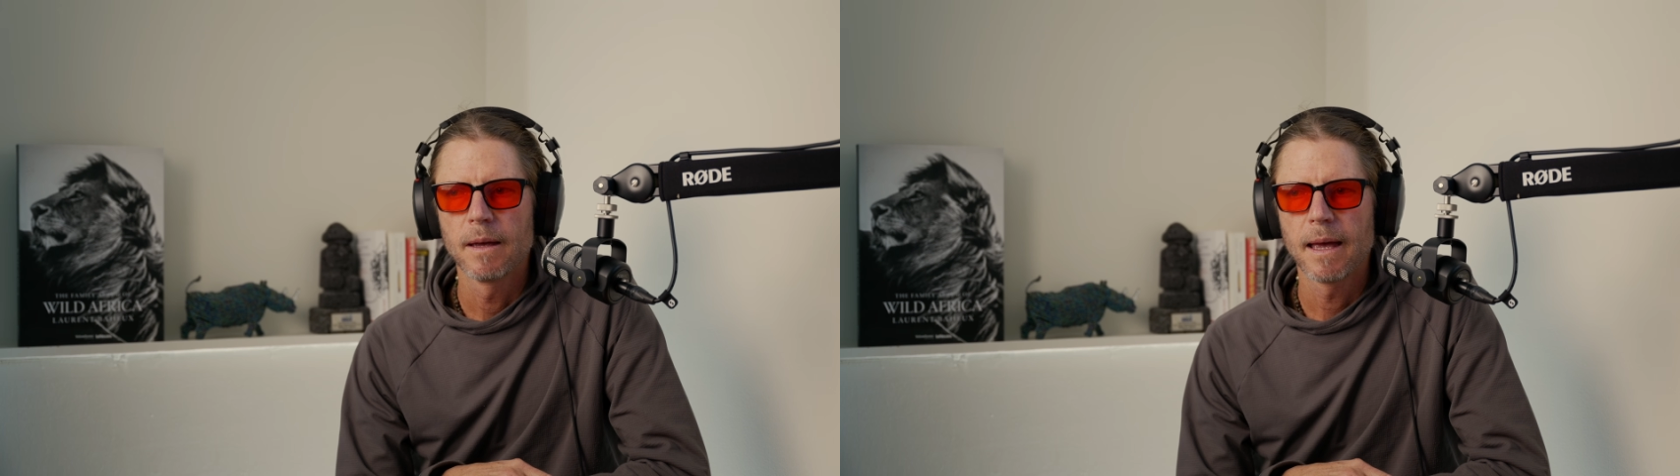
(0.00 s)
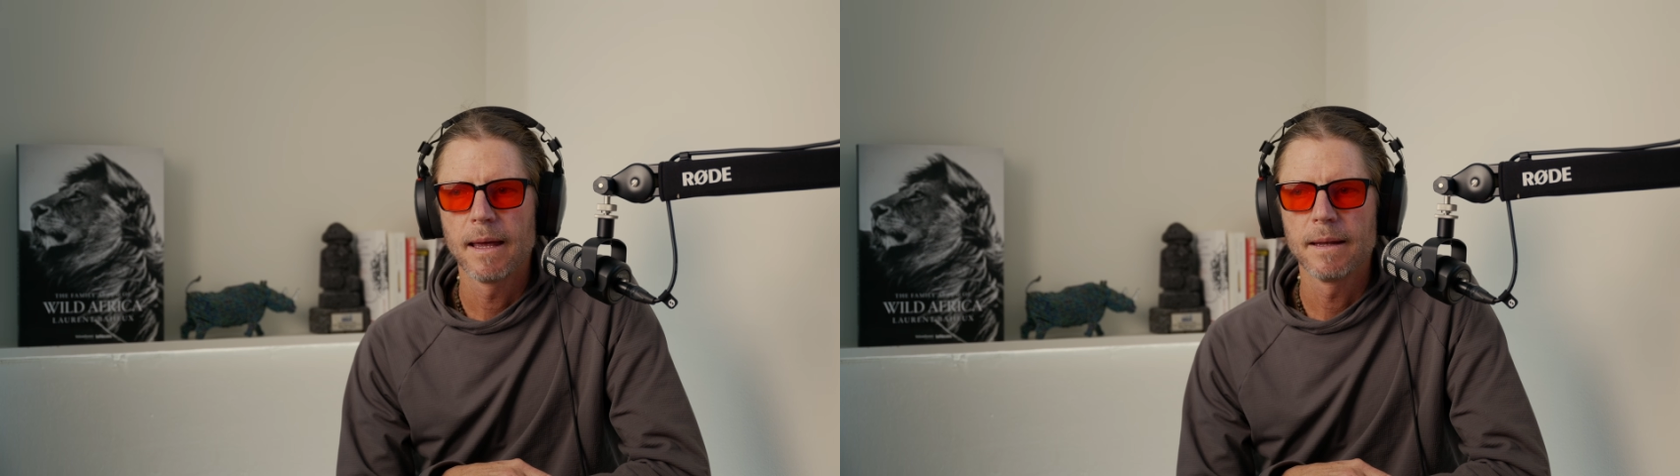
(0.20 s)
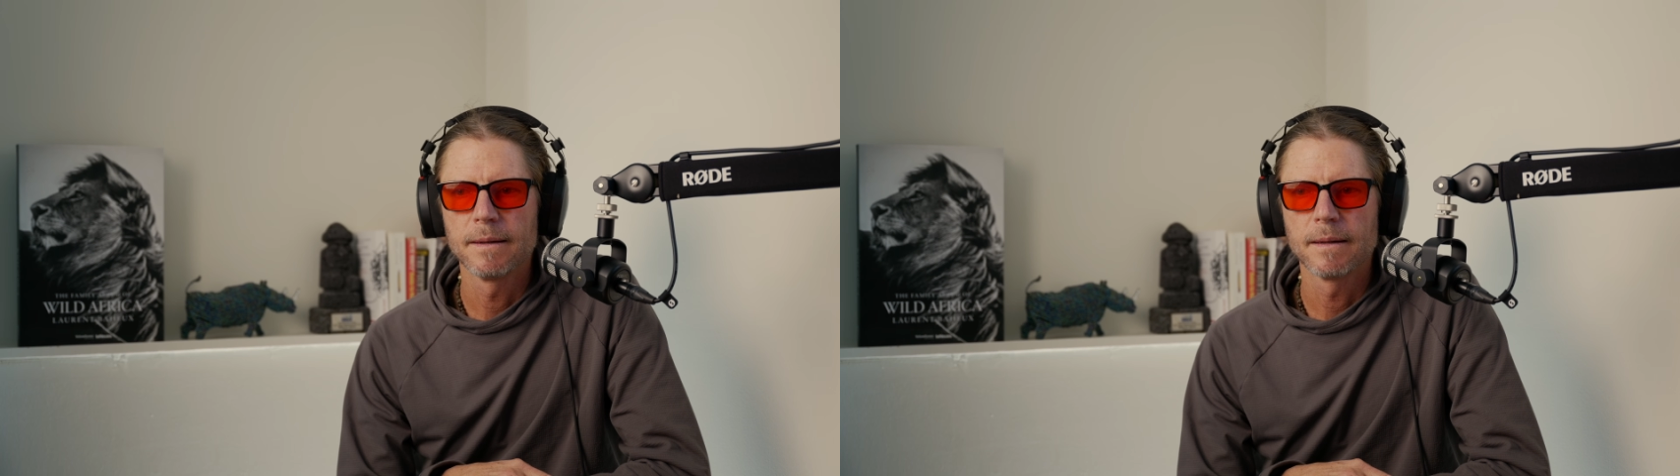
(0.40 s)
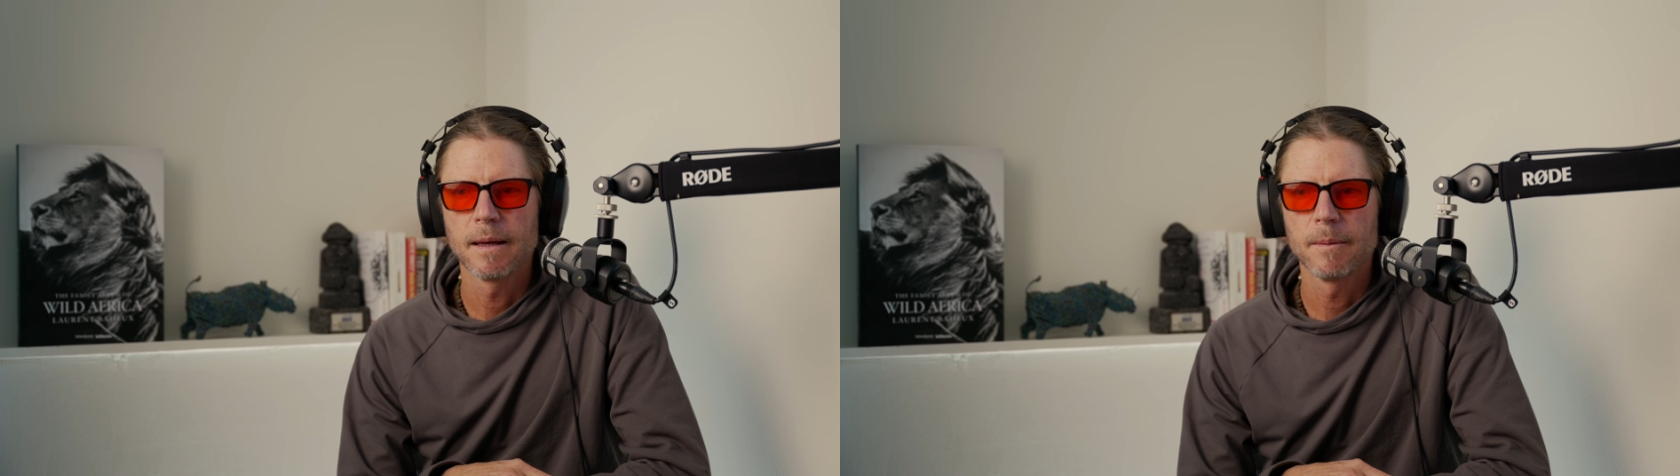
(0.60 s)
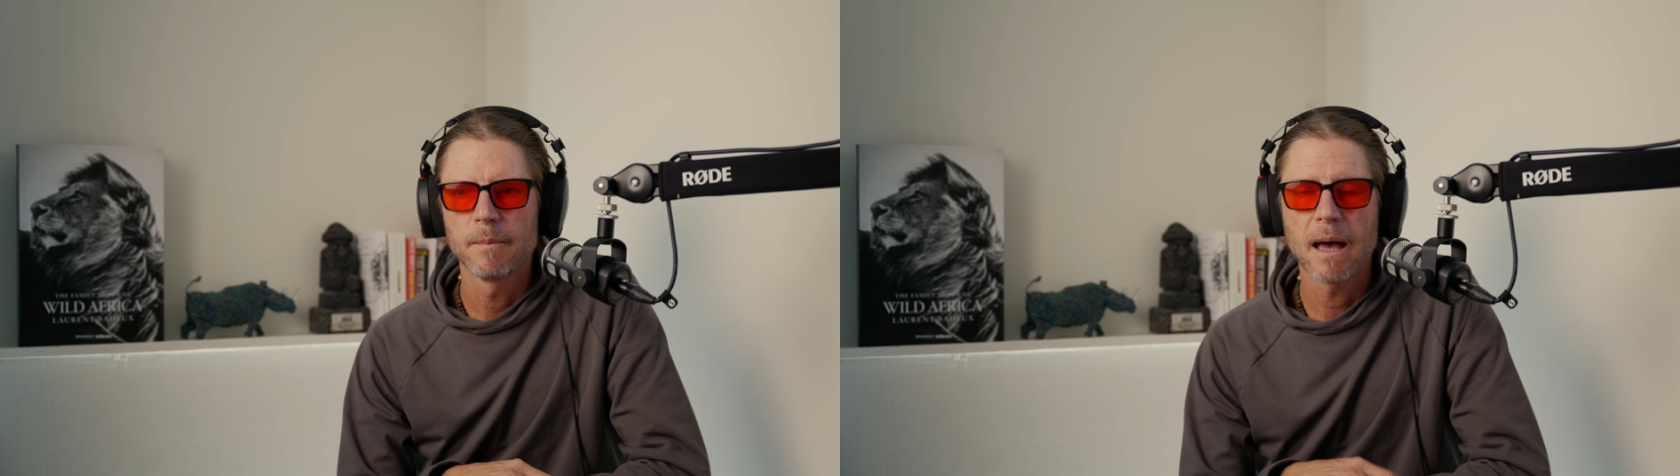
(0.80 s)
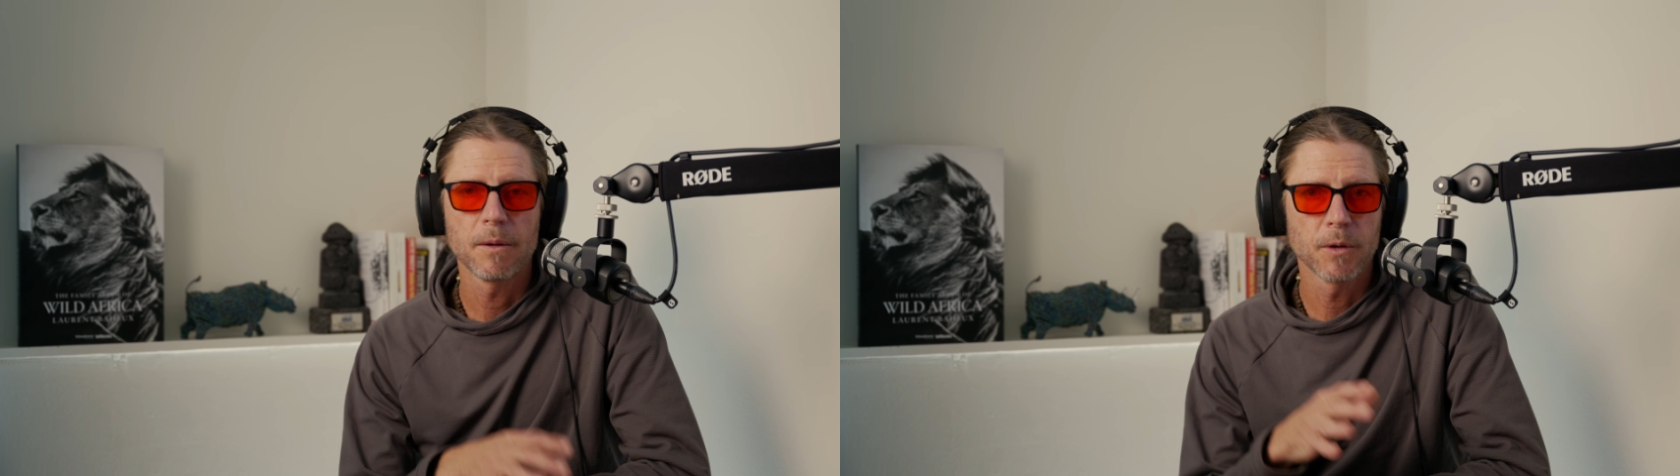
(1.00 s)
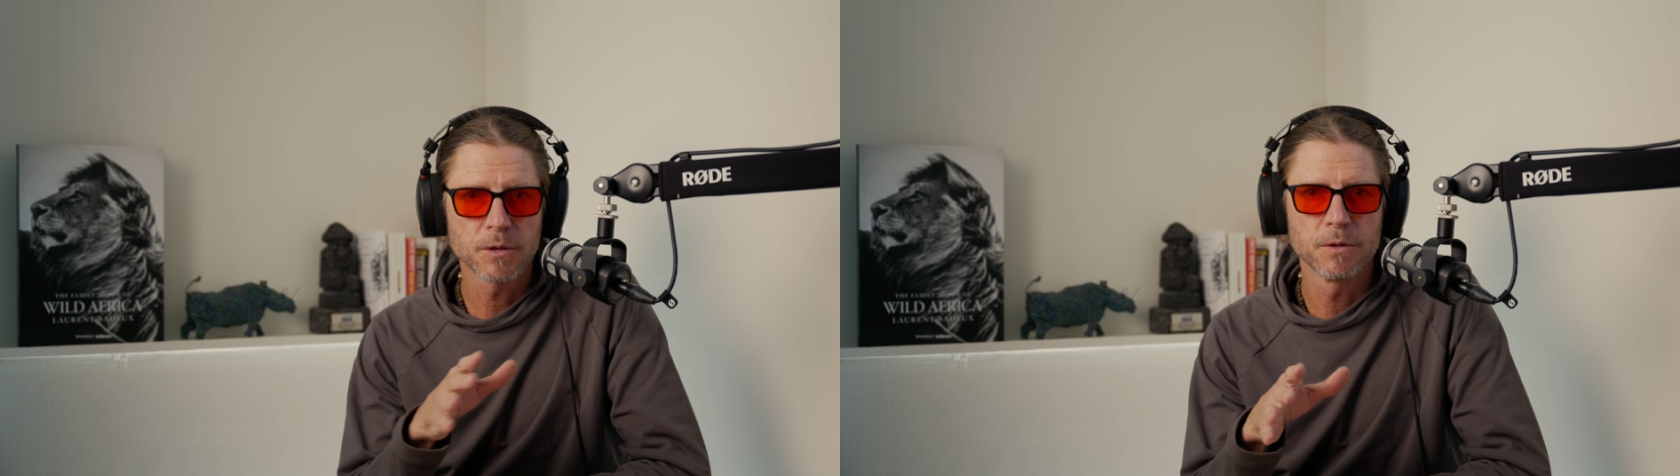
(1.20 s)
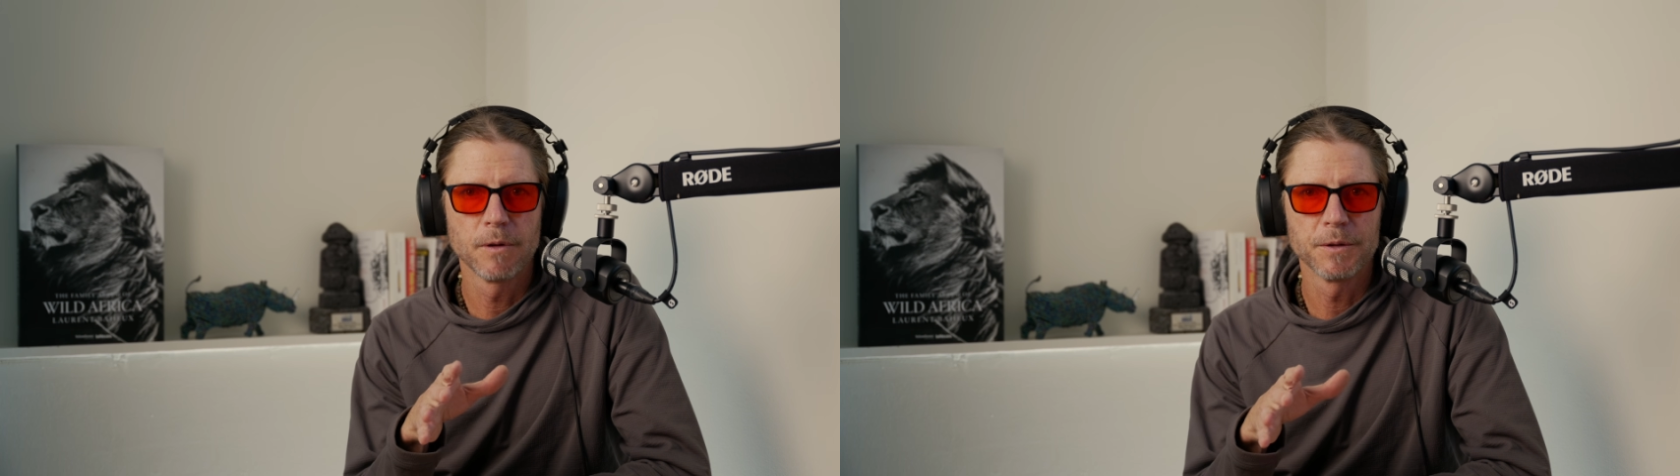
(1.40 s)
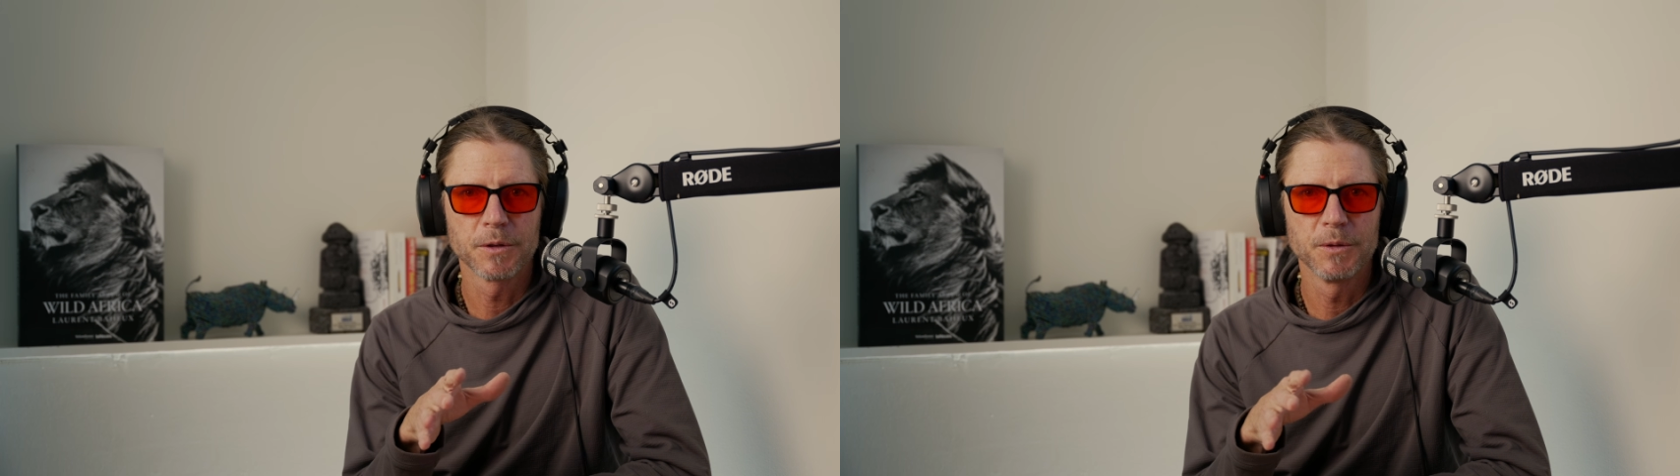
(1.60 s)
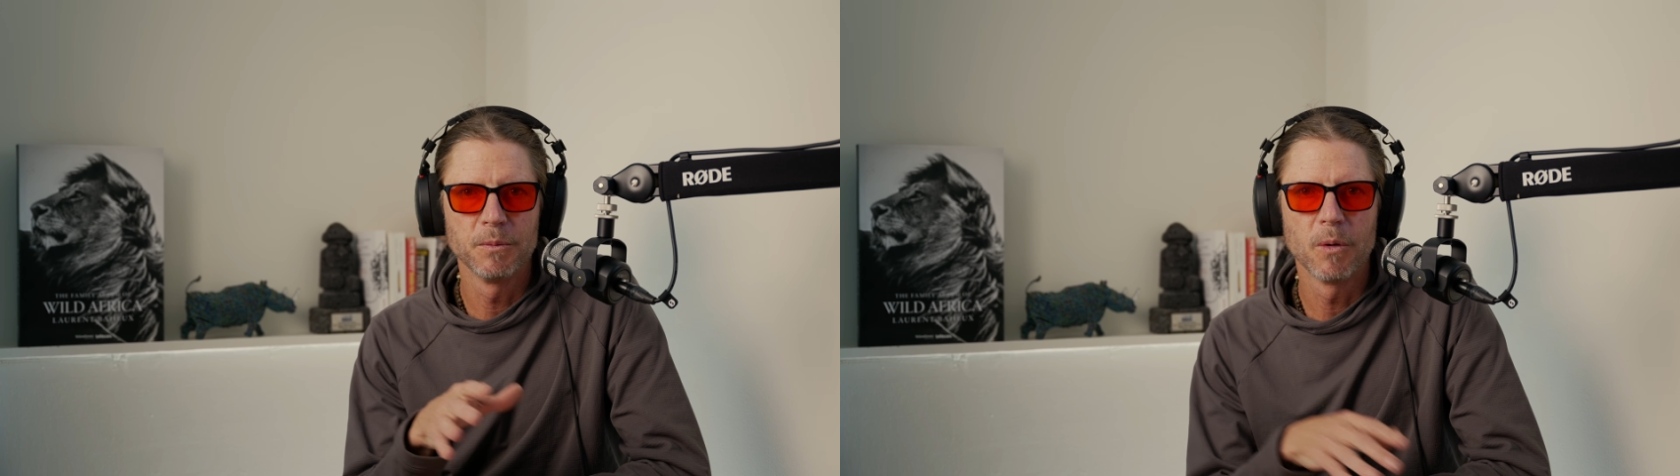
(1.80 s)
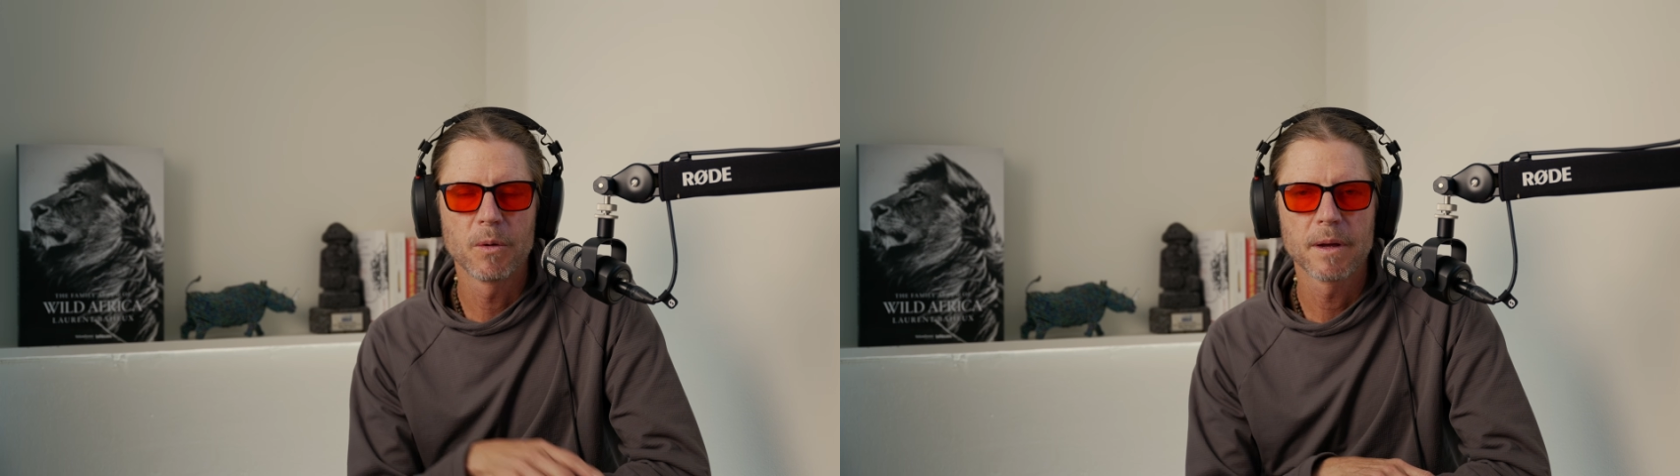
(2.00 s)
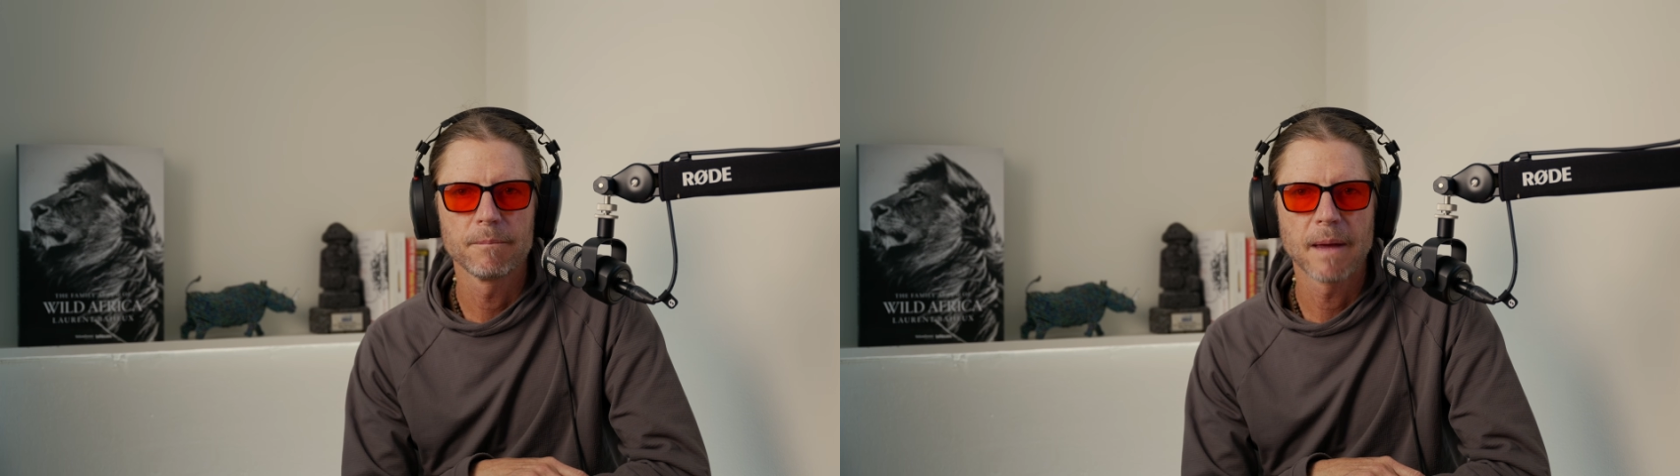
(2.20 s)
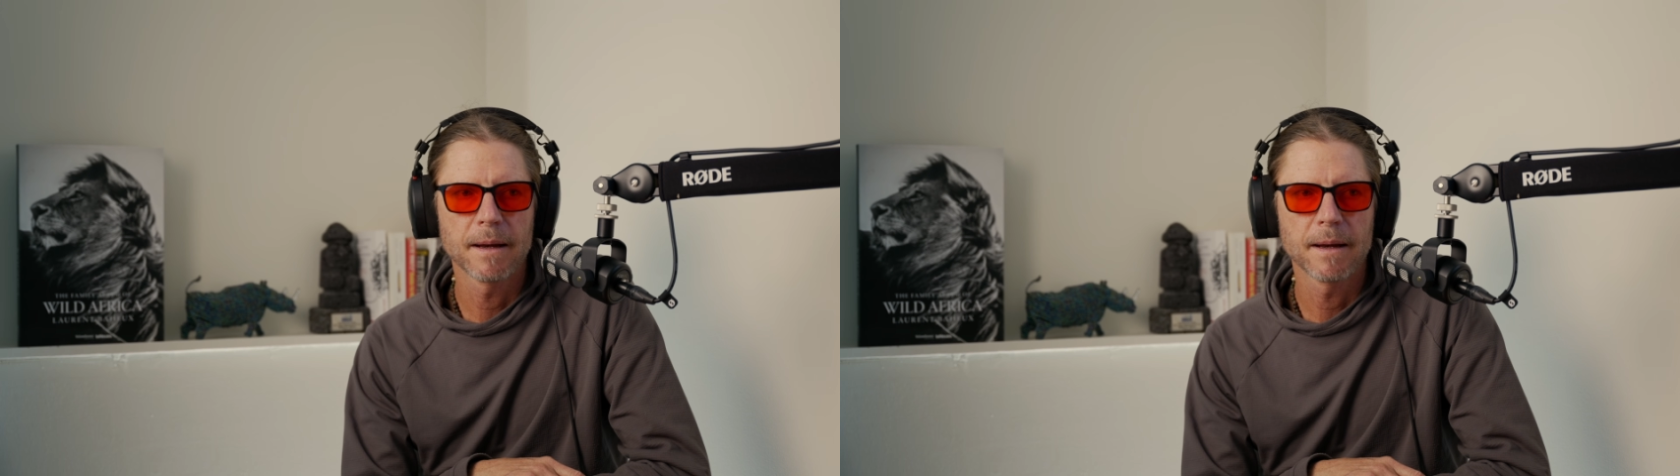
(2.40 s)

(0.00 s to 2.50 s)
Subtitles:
and how not to ruin a good walk.